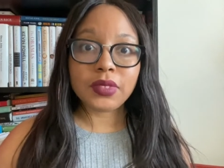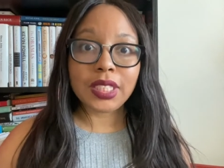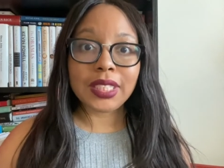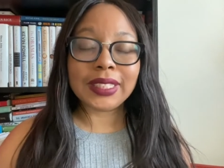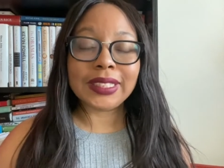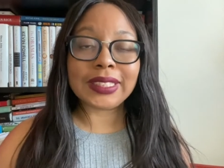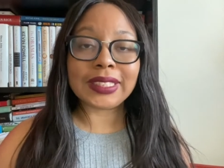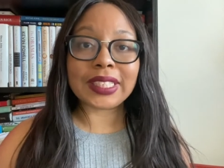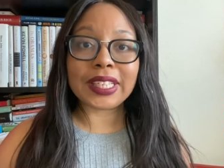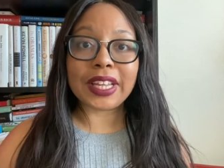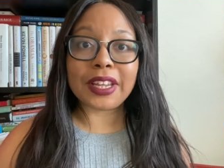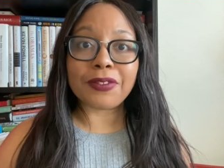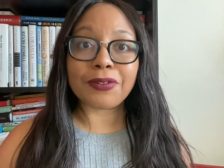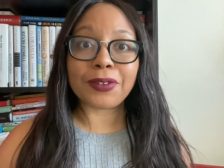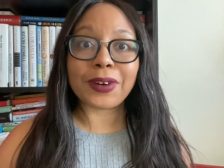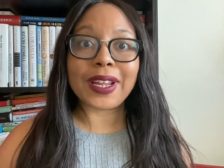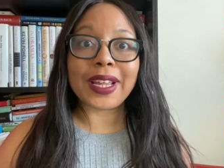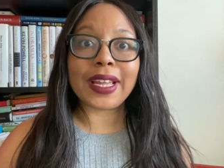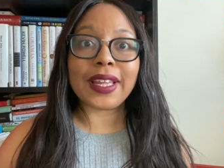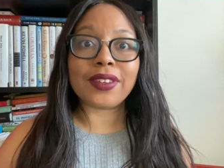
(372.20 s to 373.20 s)

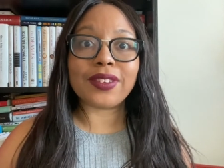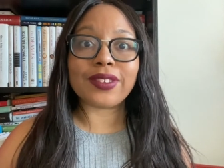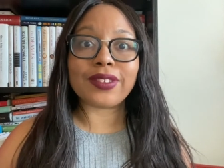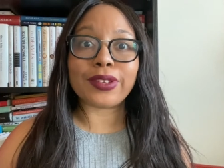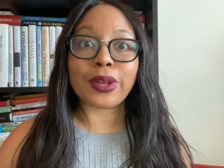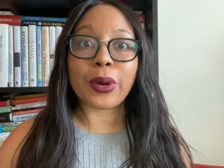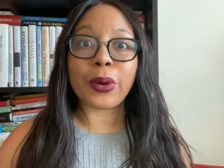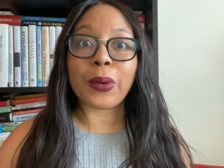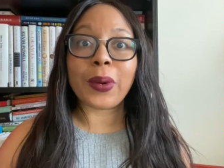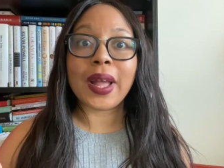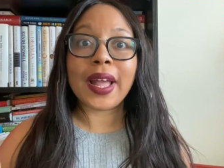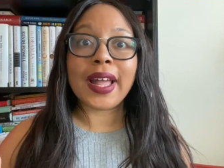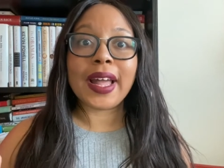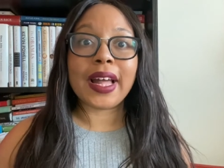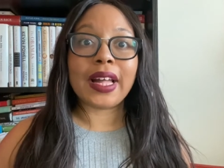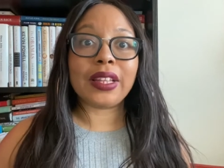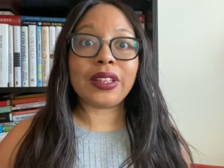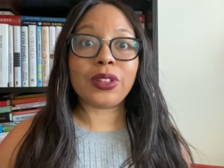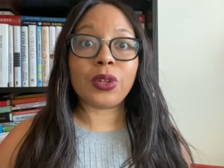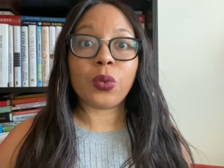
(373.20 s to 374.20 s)
slavery. And so
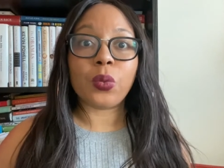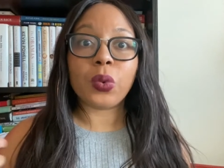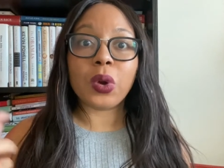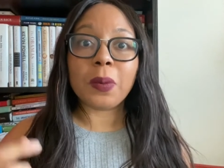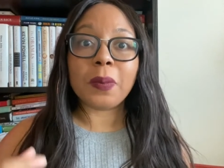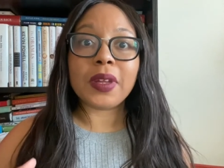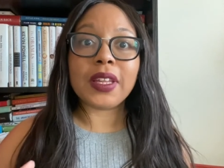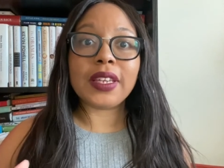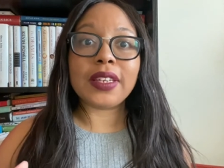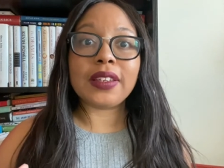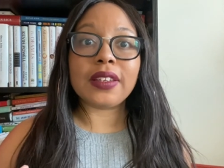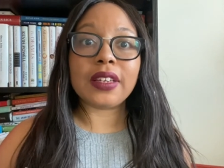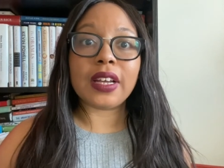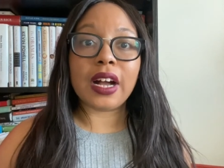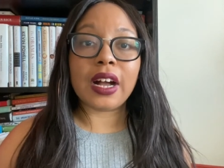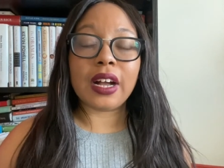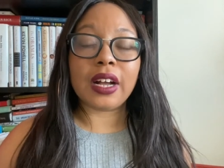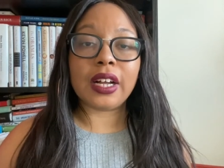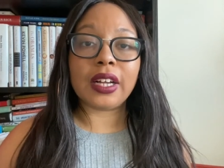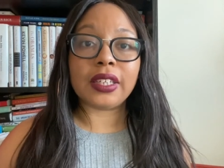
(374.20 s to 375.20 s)
the woman,
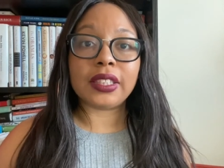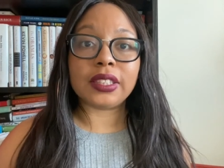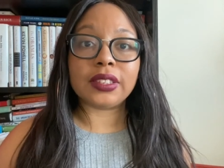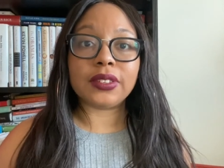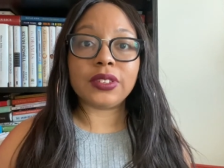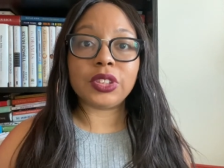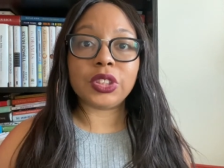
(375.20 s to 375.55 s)
uh,